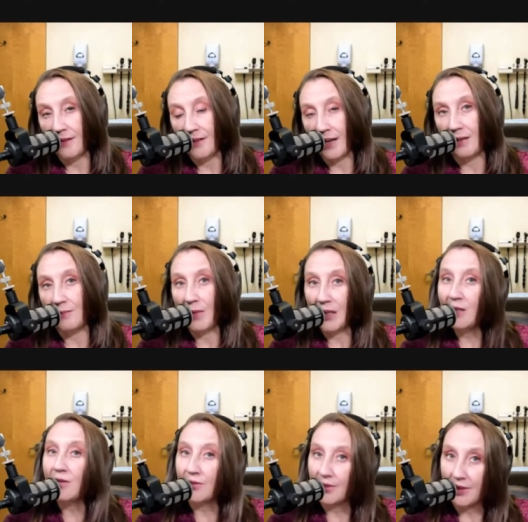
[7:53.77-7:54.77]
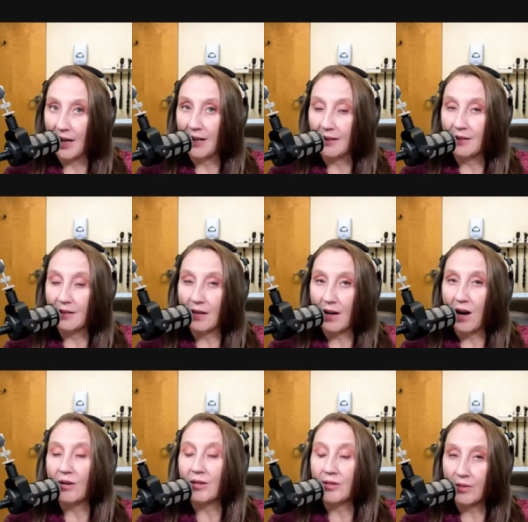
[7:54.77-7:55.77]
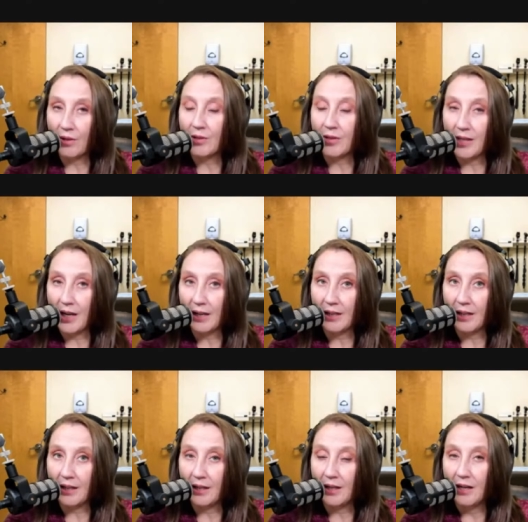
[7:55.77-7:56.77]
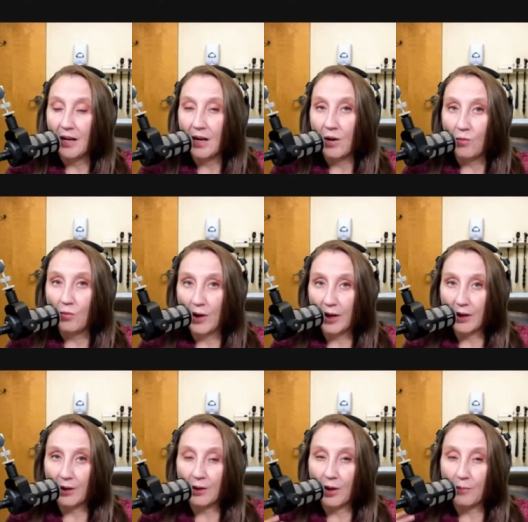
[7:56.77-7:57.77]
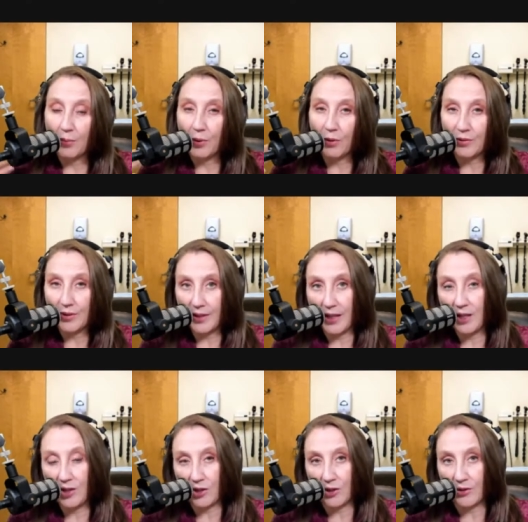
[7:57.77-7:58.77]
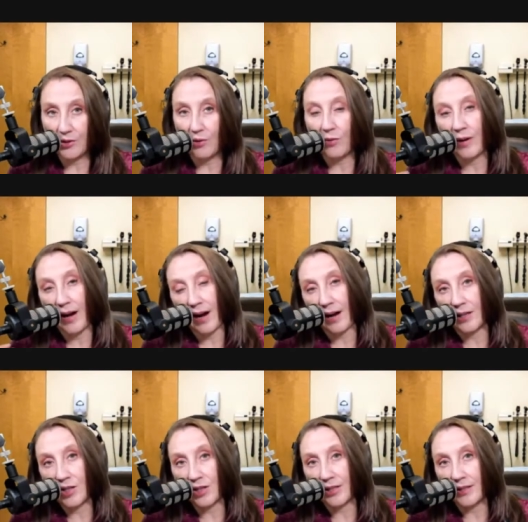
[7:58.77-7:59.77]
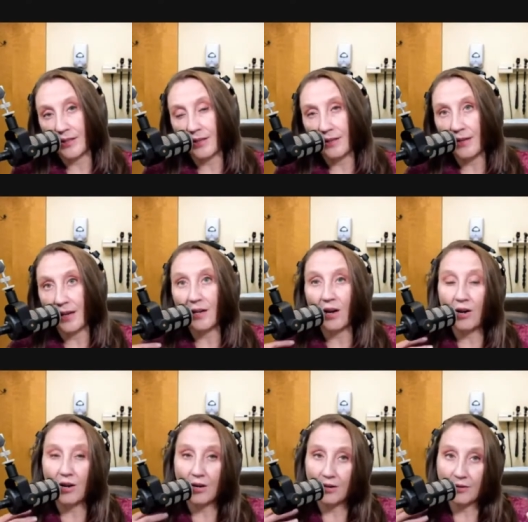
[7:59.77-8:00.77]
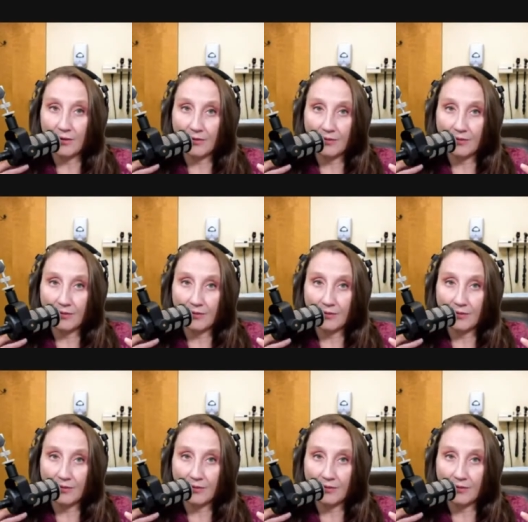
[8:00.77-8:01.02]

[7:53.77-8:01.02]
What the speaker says: and mental states are associated with procedures or actions that are